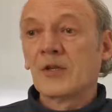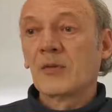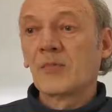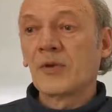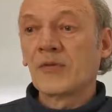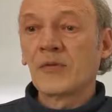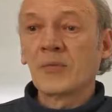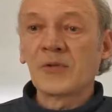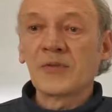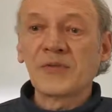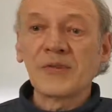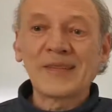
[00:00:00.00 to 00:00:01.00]
In
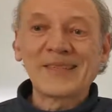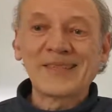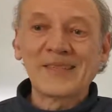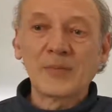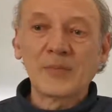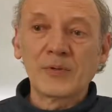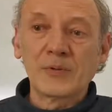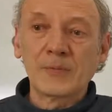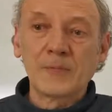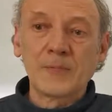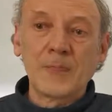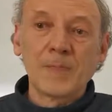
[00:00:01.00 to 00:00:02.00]
principle, it's that simple.
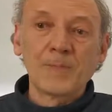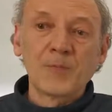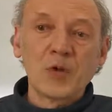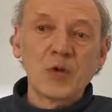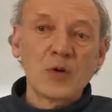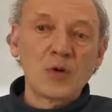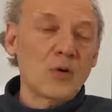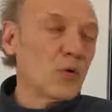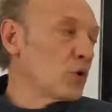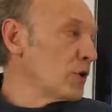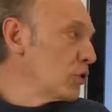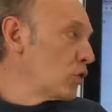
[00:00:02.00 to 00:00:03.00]

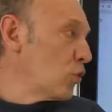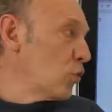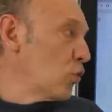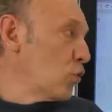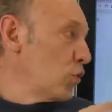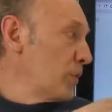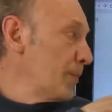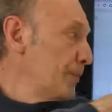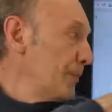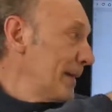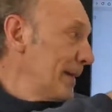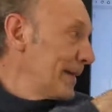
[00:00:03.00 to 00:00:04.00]
Oil, coal,
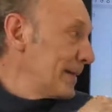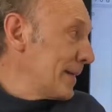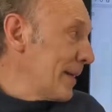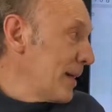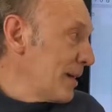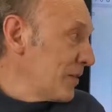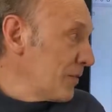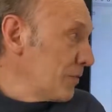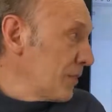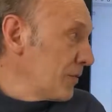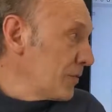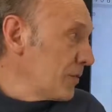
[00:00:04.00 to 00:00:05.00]
and
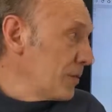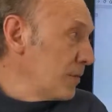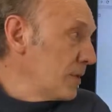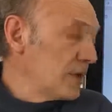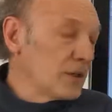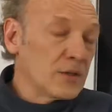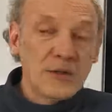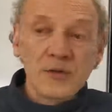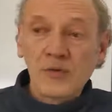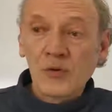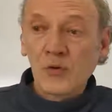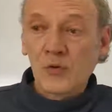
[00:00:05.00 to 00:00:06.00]
gas must remain
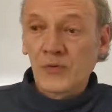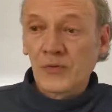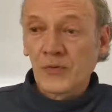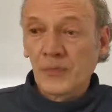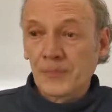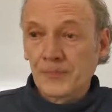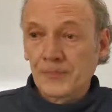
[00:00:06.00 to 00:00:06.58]
in the earth.